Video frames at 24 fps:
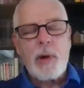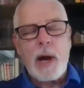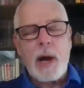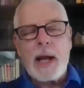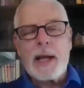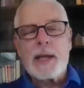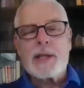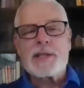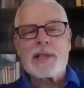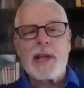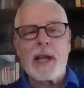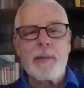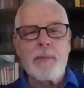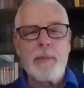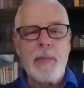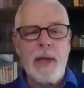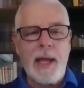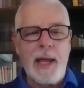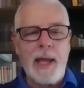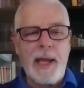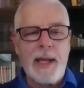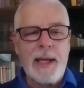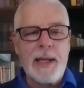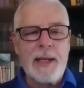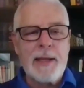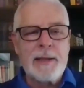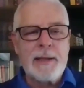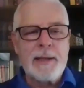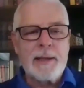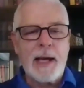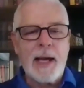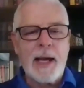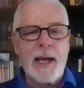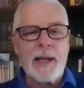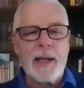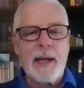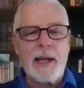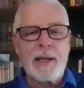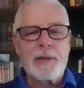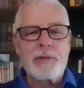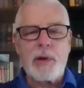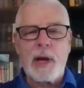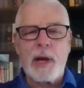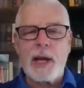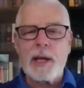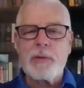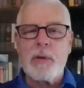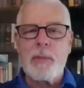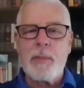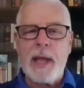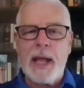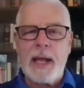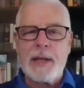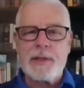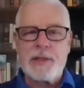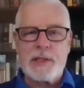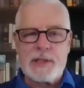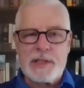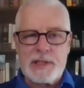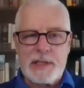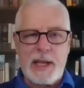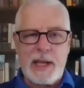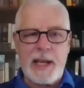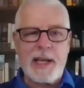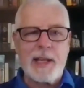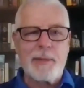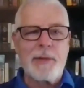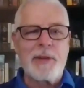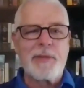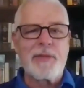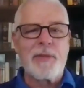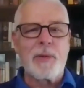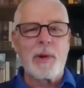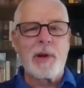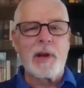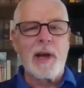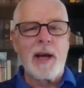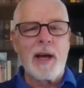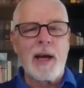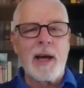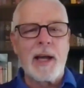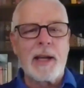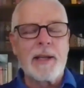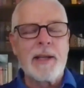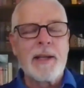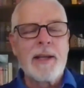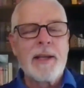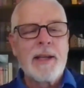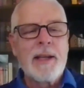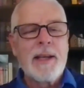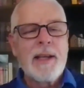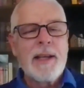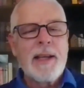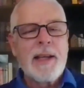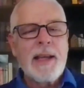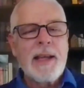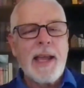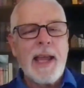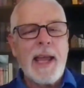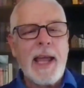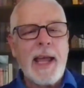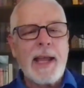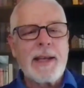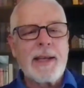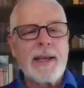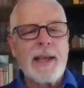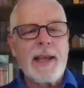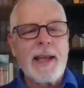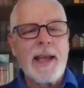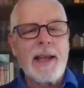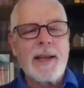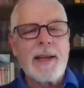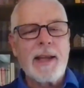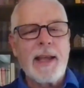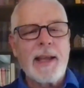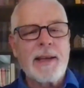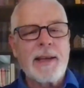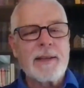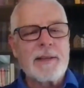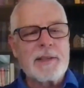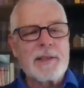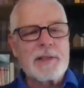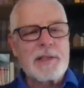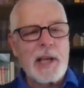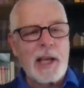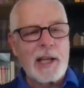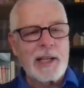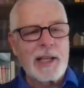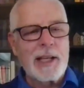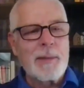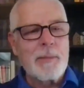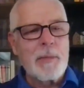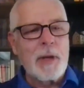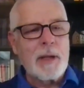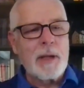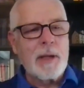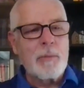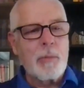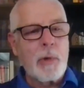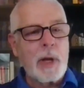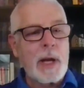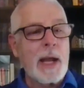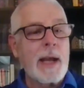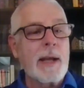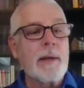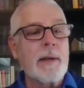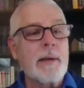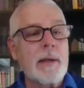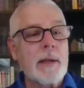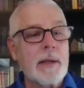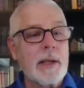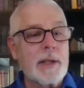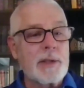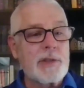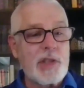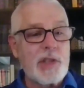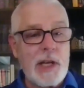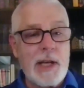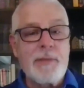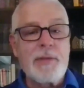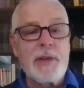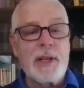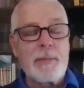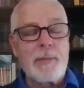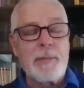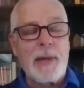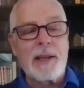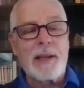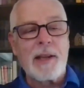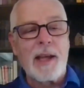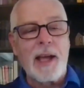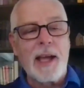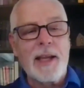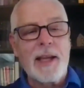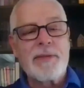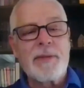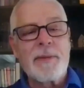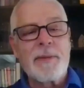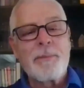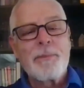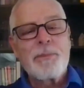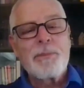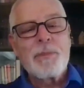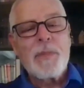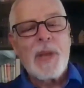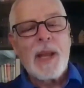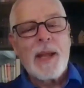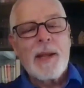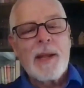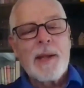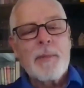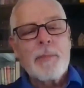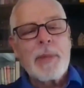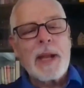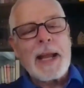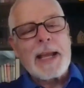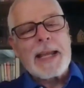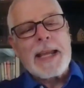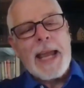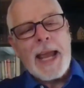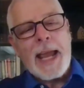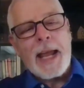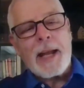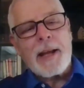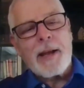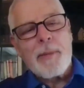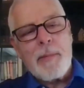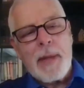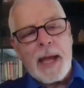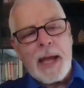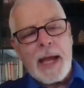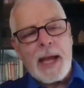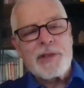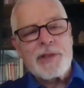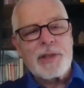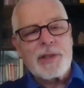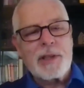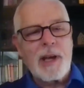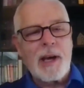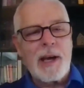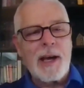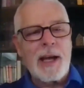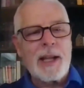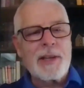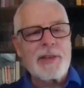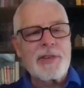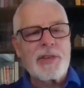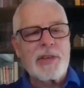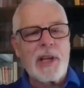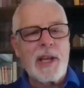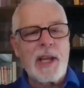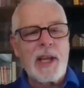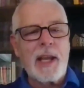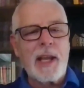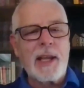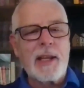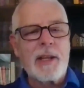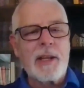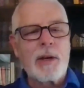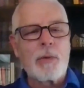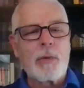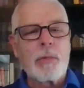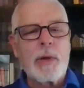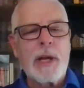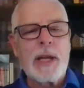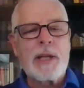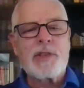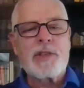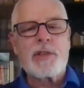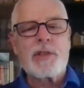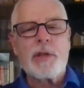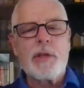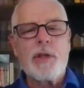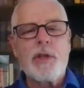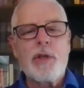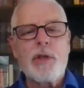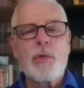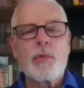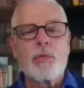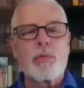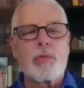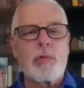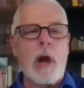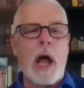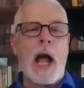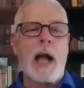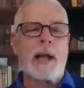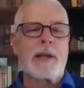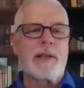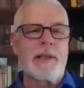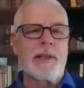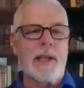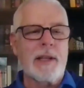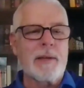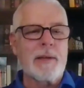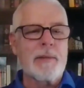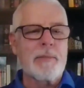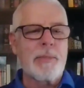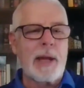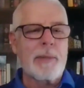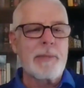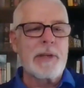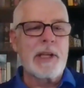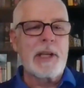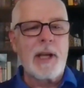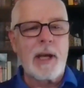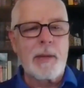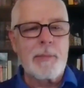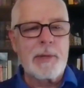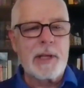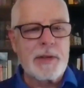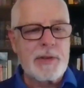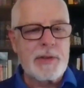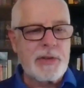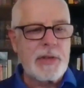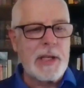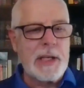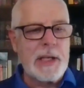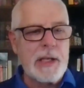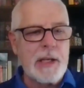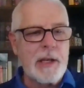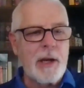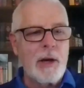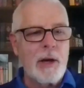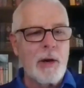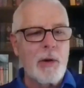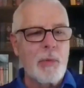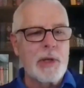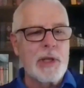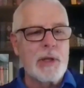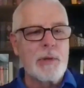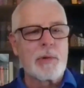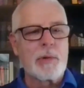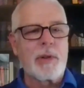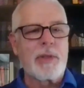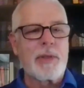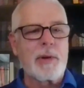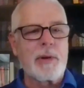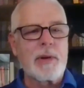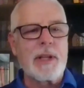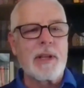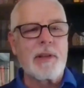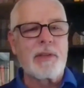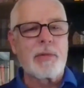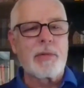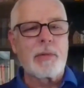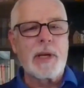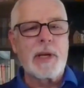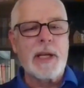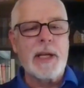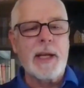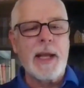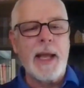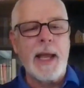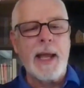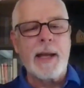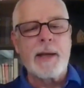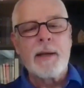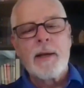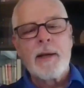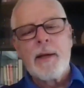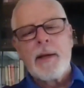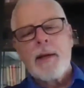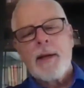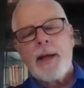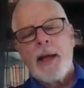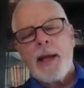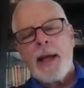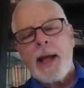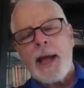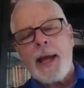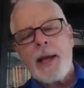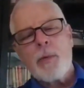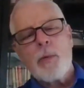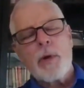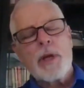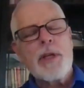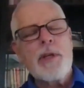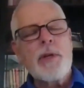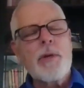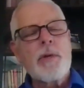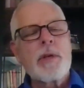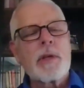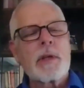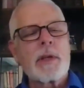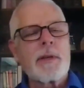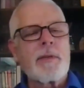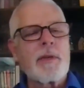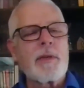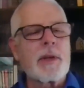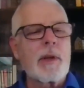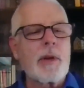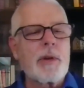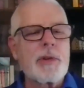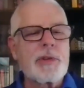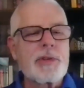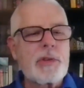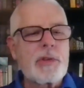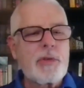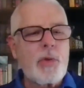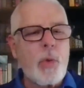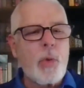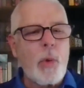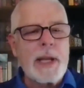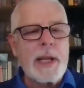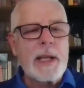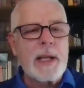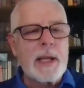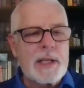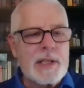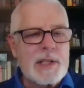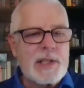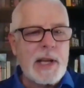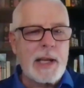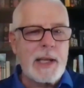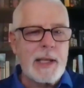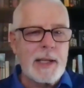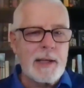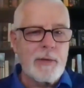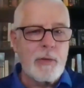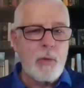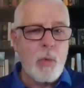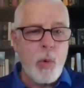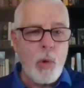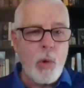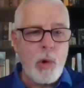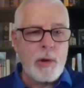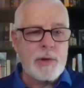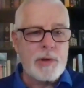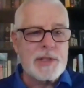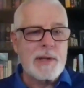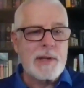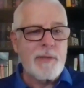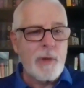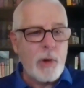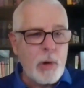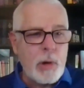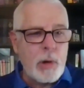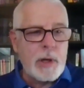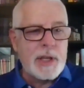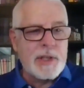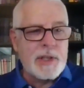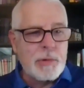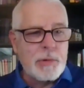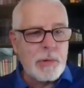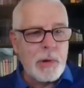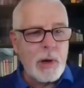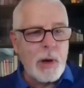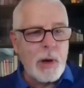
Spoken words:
try as I may, I try to imagine standing before God and telling him what I achieved in my life. But I can't imagine God saying, Rich, you rocked it by becoming a CEO when you were 33. And hey, when you delivered those 20 consecutive quarters of earnings